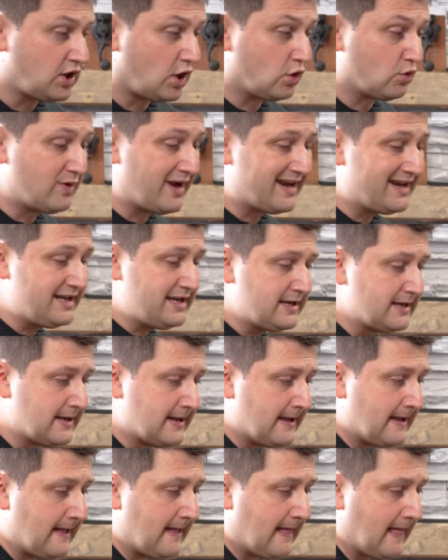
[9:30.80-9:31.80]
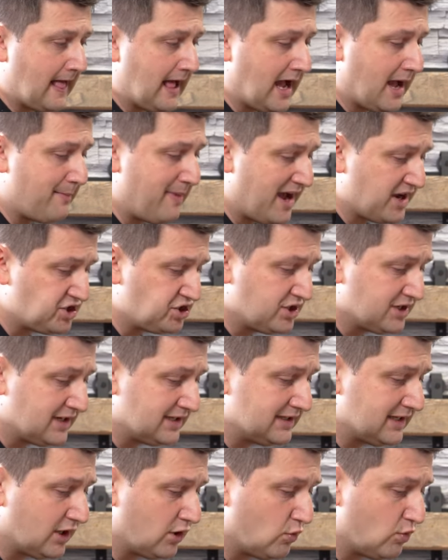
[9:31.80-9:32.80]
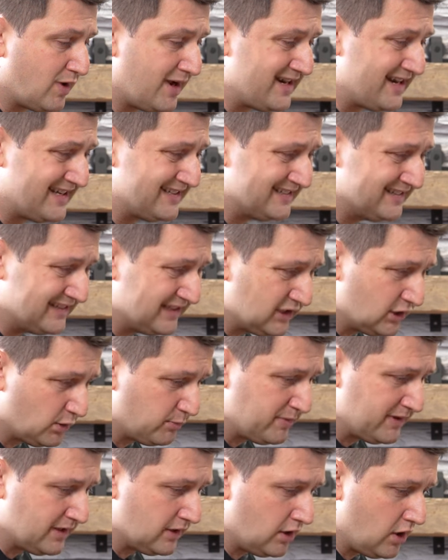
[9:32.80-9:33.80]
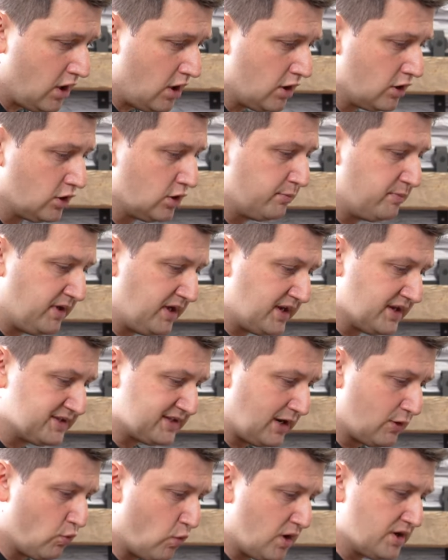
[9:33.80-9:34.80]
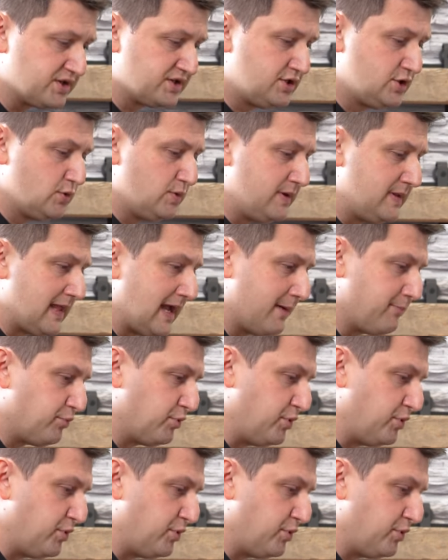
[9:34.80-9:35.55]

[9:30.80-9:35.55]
already. Uh, I'm actually gonna let it run a little bit longer because I was doing that